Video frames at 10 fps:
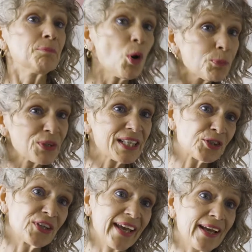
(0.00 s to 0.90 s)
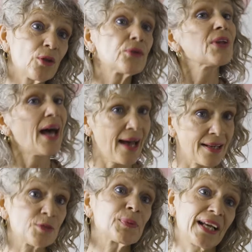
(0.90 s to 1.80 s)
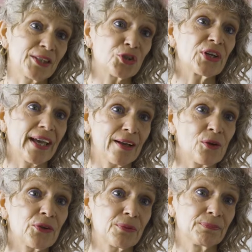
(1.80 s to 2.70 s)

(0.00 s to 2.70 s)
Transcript: population health and planetary health.